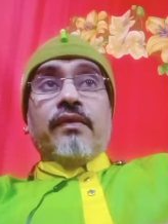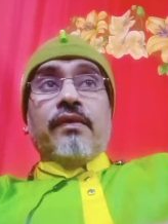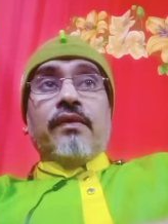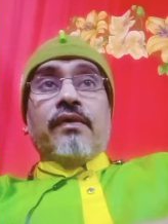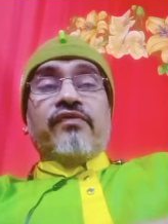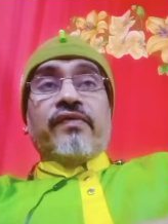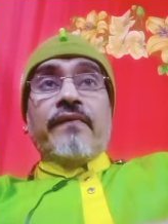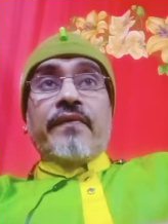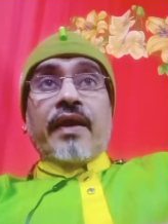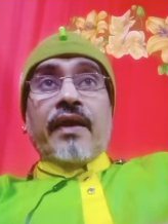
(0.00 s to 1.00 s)

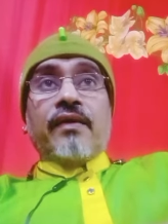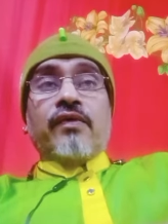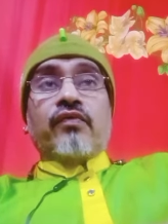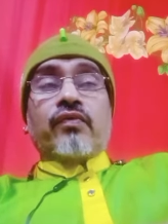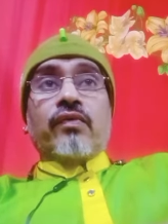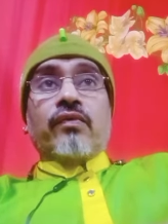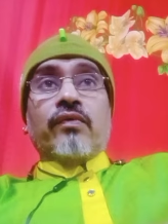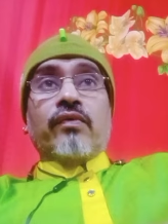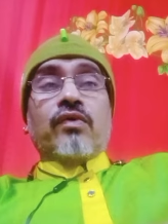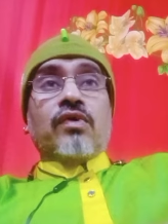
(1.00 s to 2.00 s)
Sincerely, so
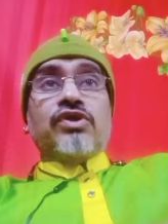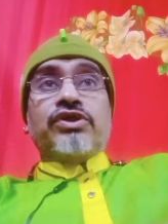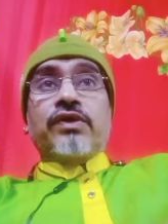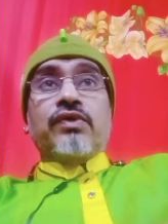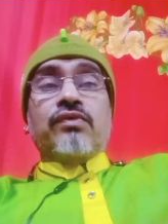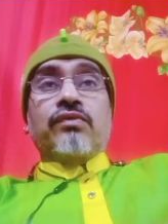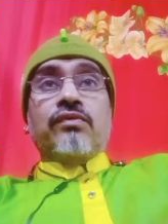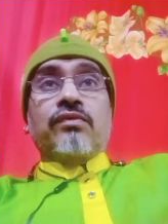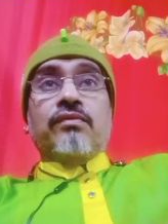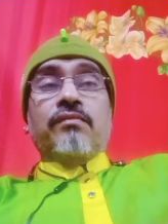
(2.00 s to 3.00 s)
no question to
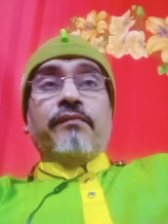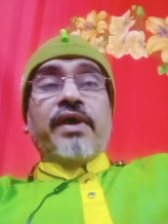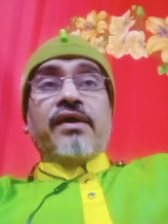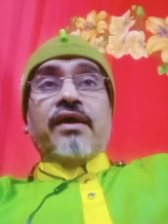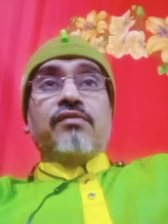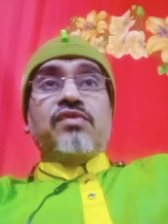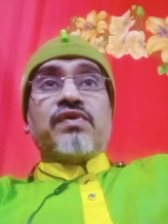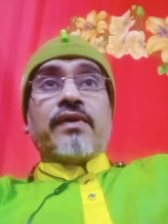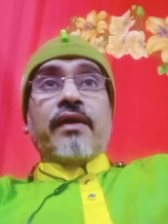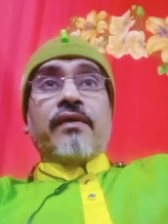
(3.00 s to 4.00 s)
make any
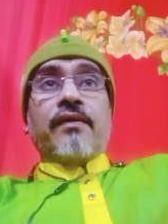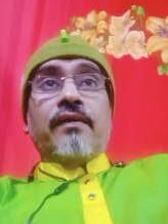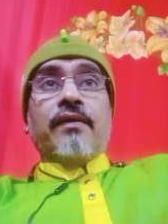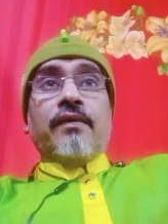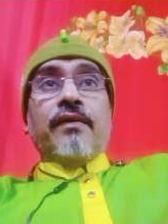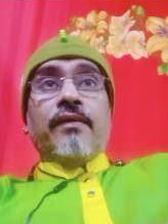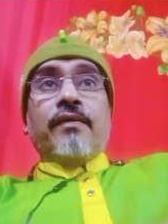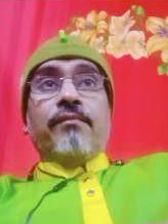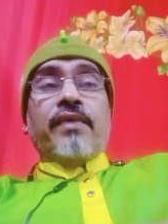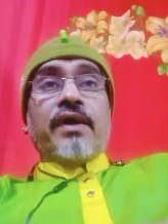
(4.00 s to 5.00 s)
mistake.
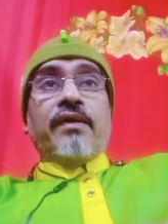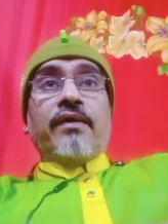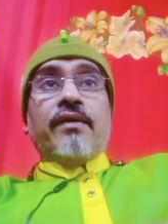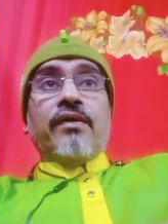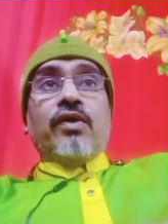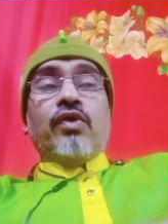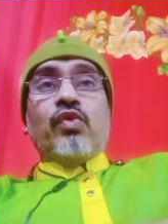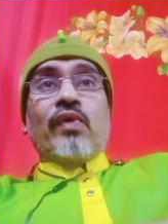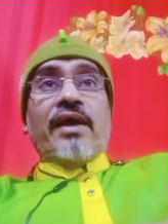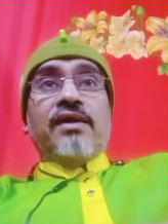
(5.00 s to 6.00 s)
Man, to
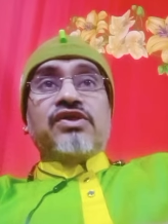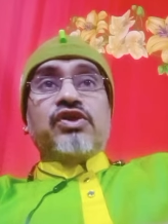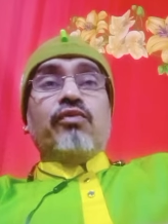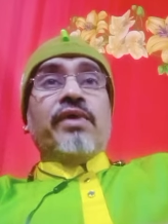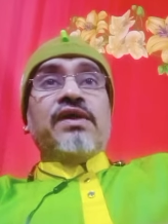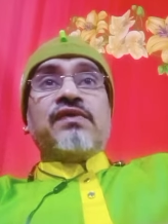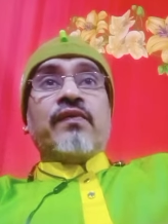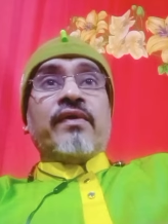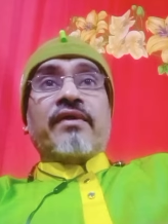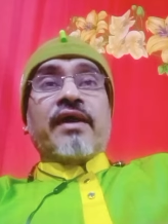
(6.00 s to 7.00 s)
add is human is
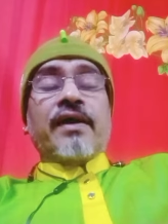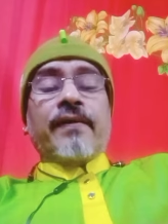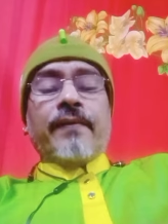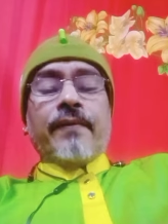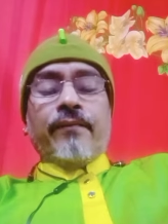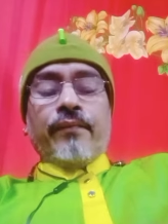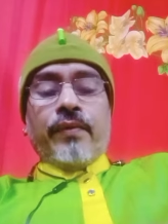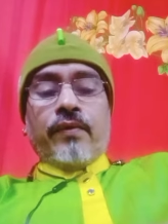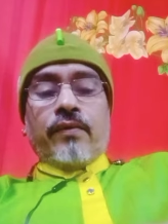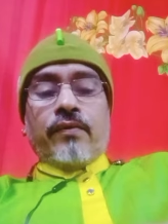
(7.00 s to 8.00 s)
not right.
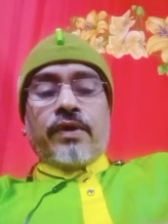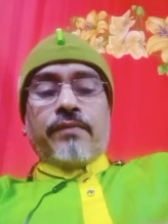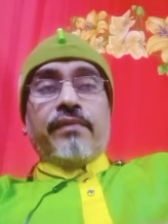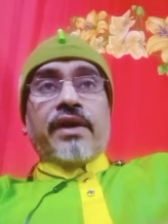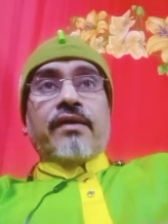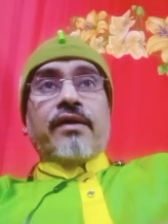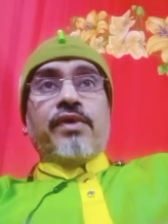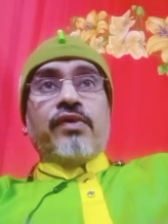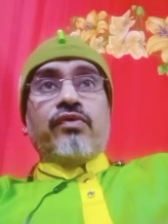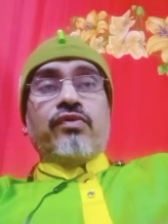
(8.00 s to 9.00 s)
What man commit
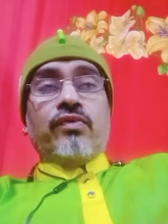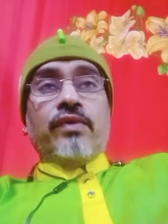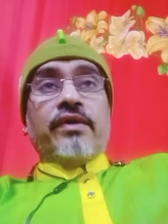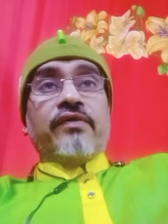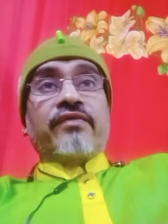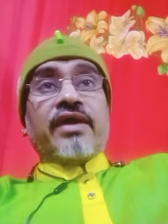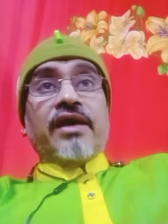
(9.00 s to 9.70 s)
to do, it is right.